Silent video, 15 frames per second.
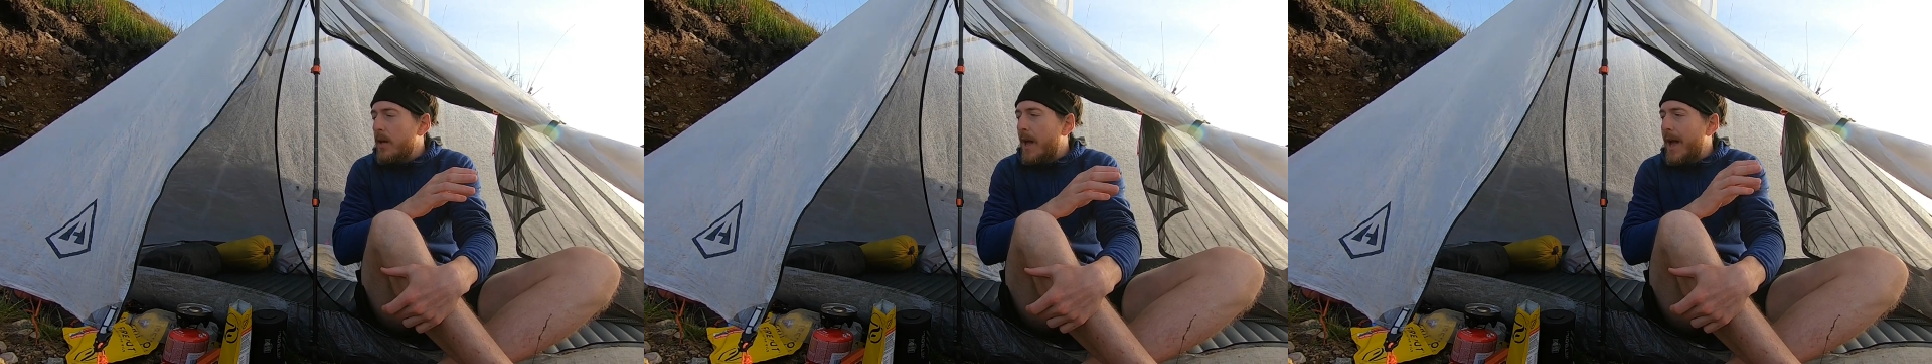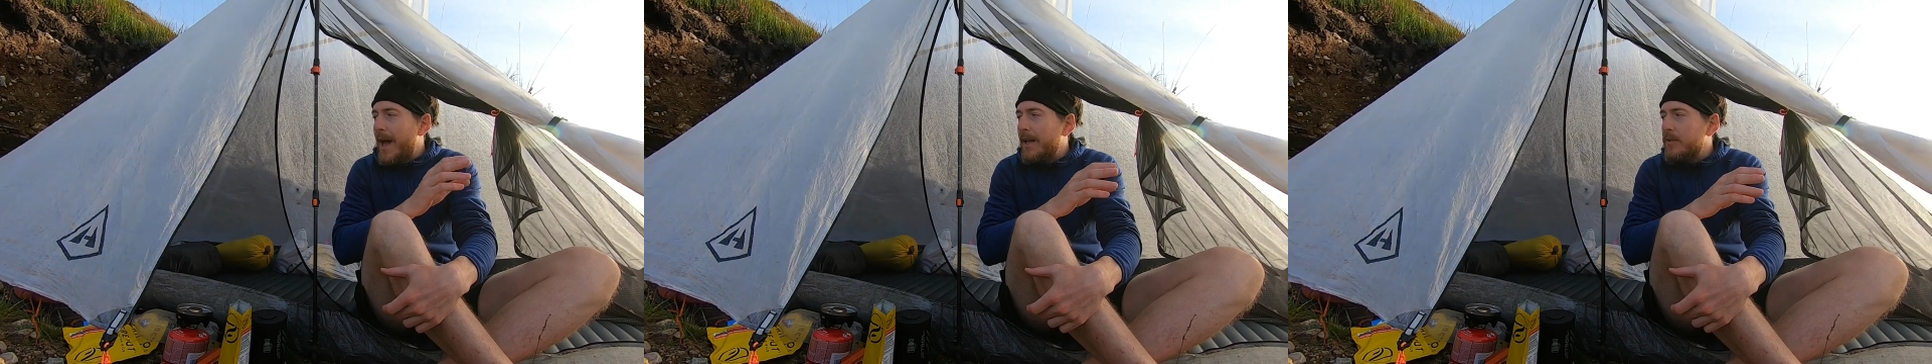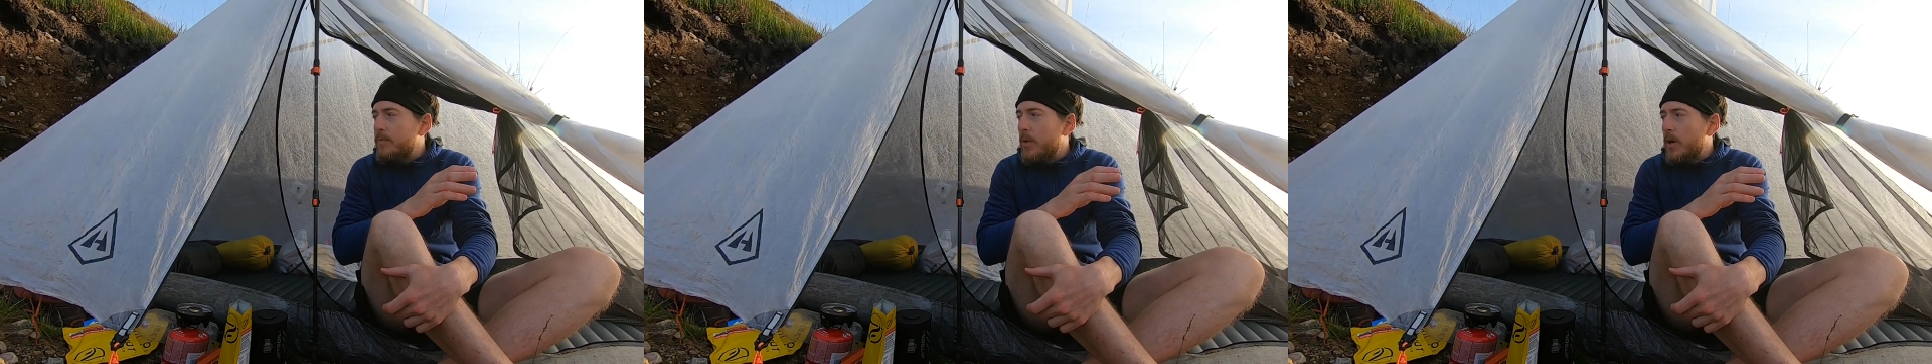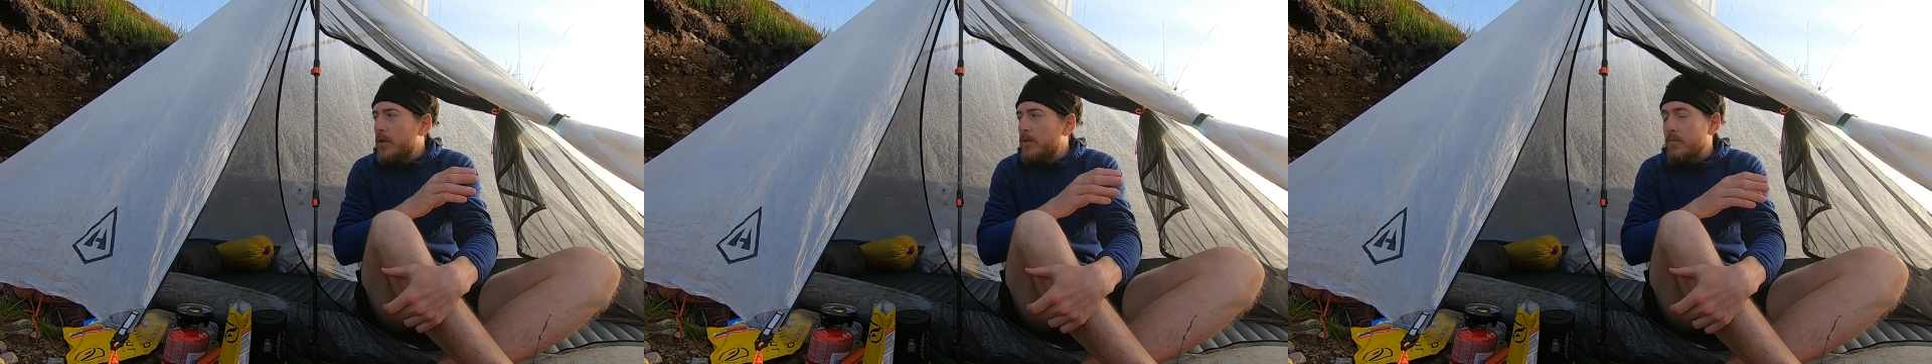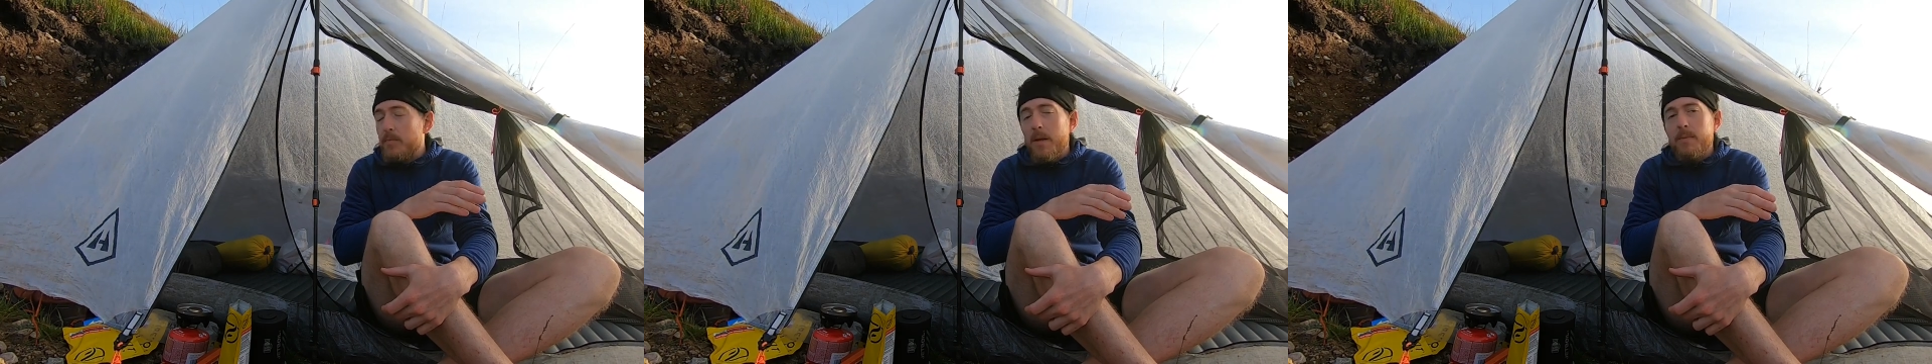as
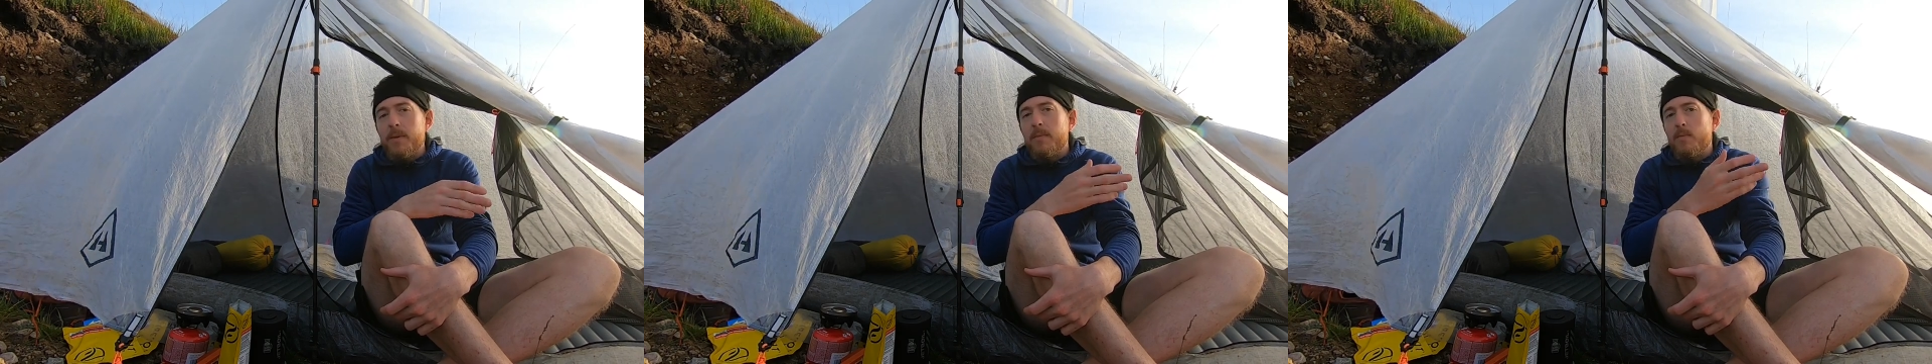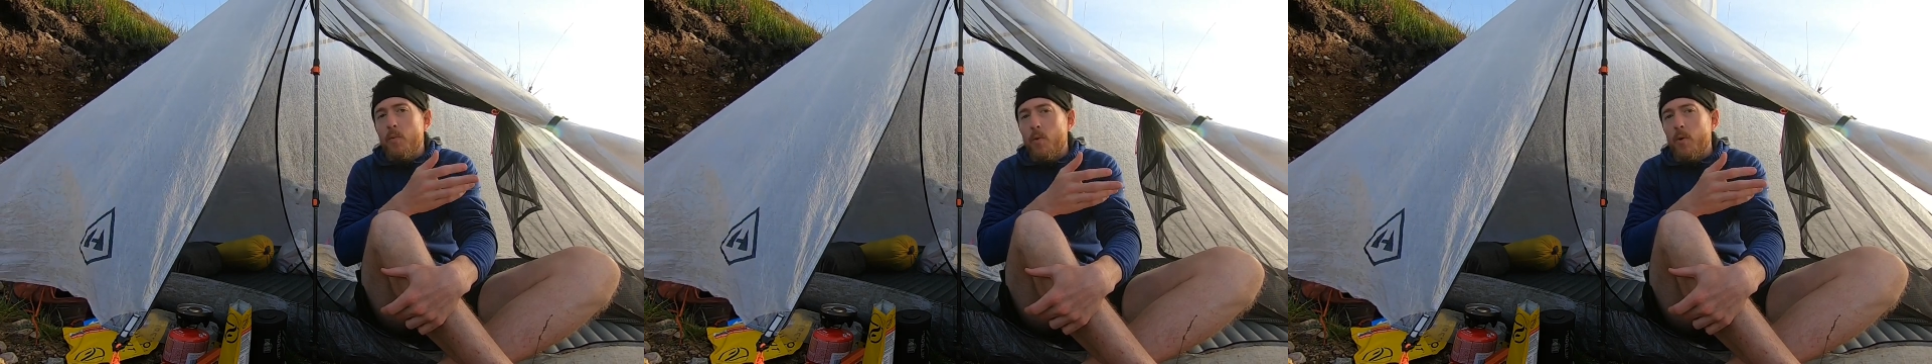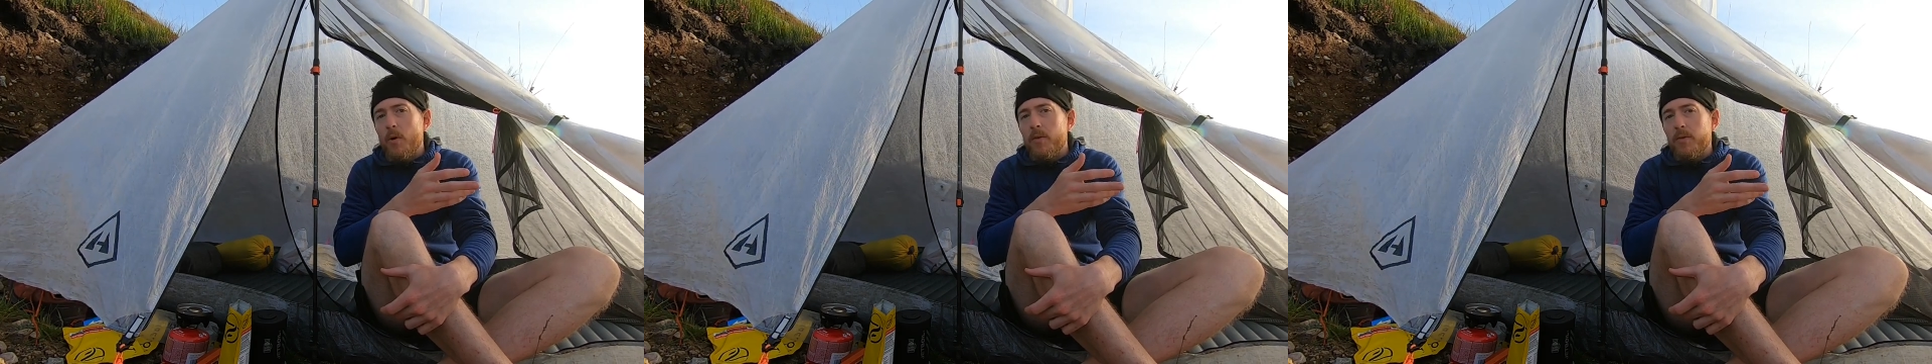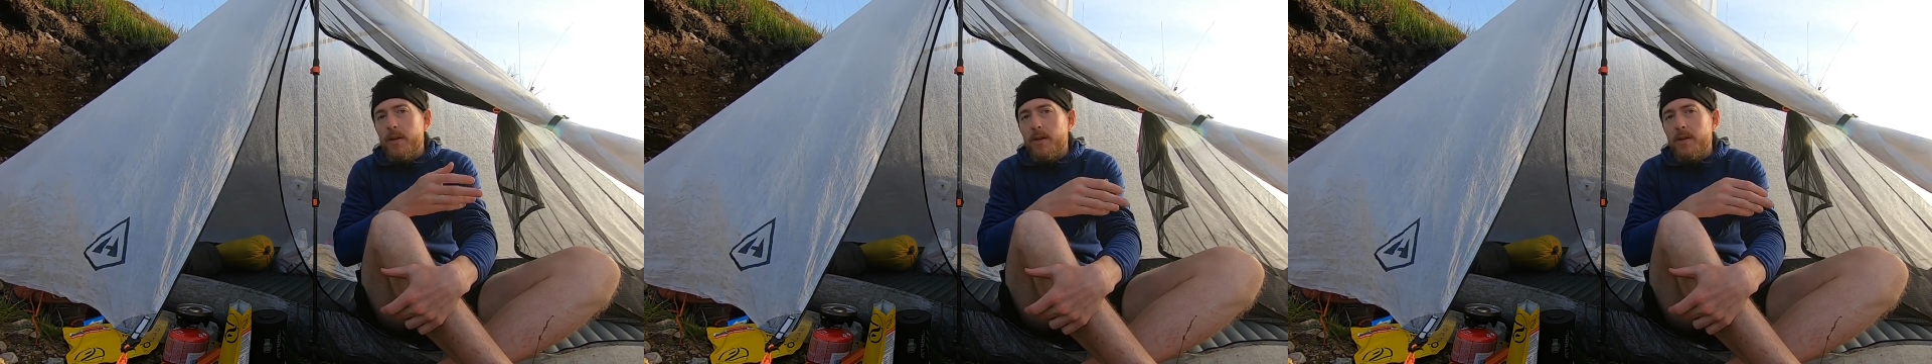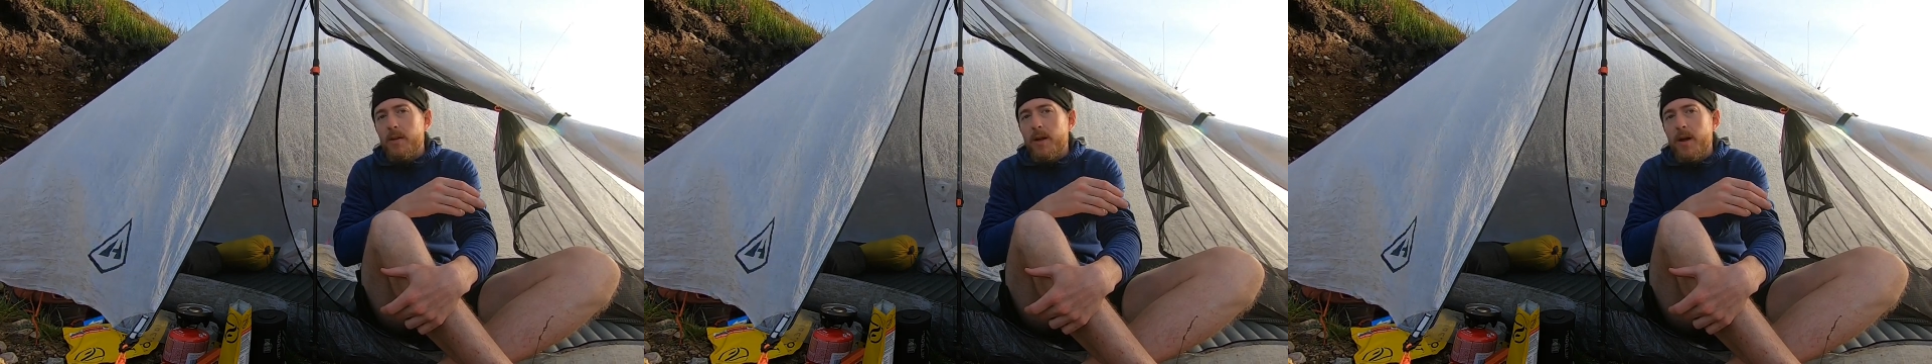much, maybe more
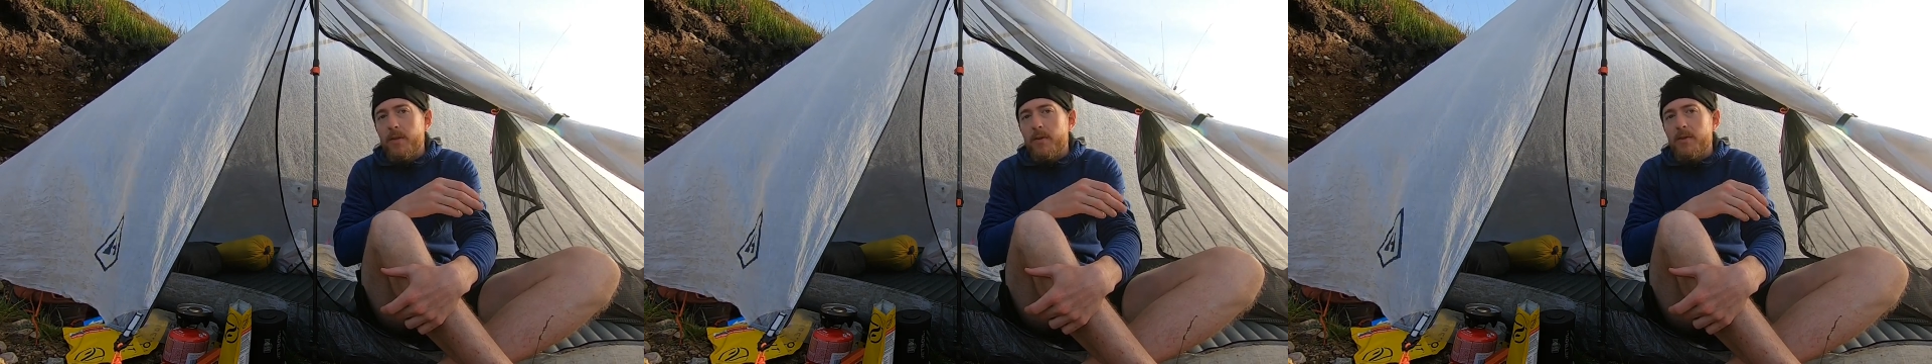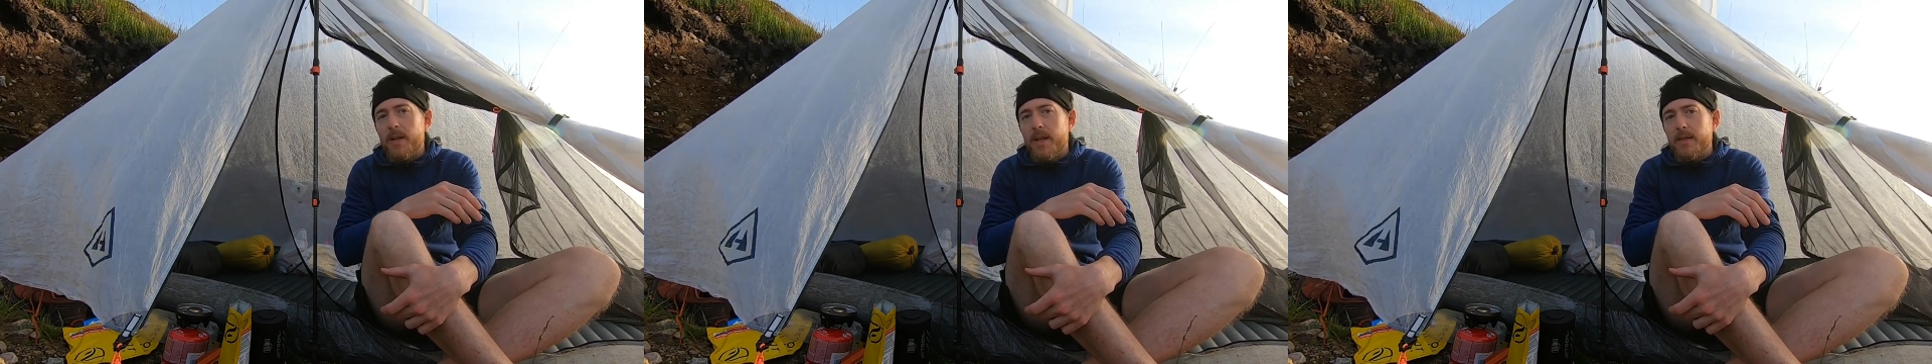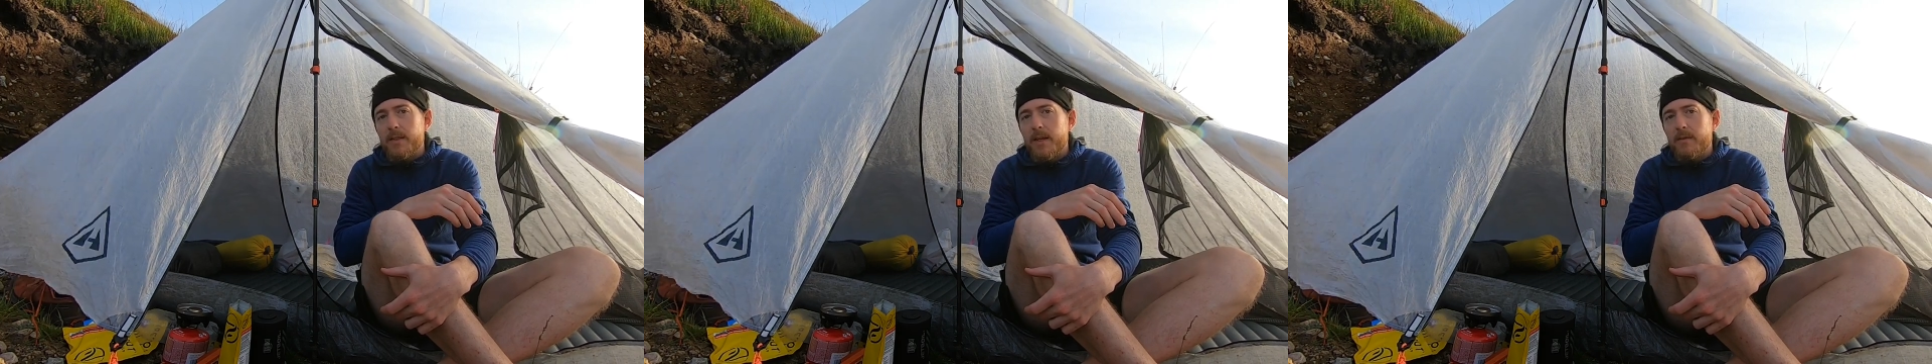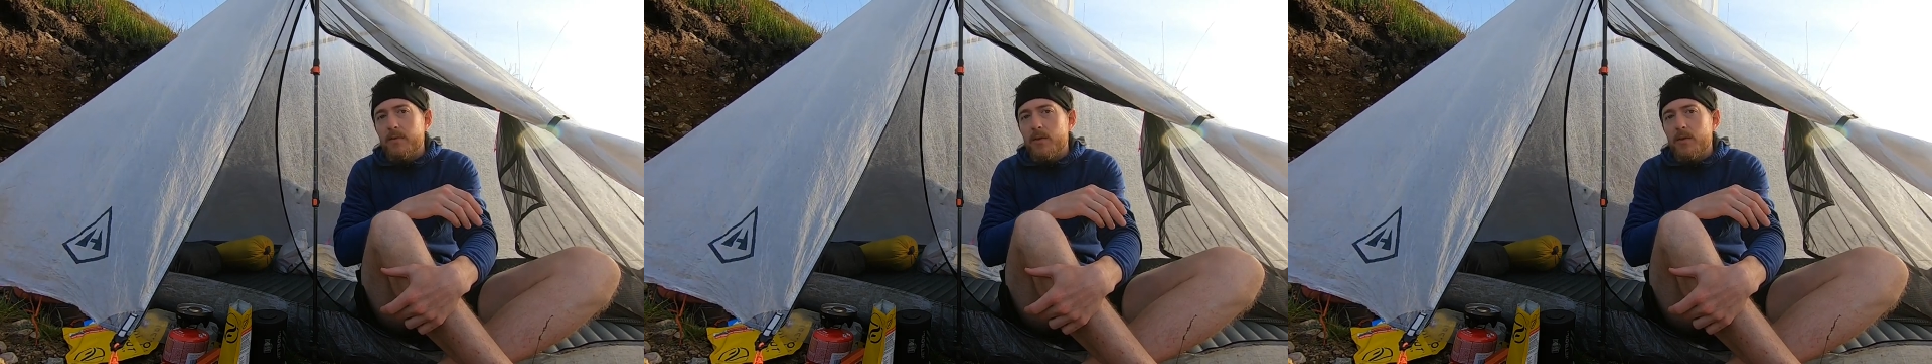than other tents I've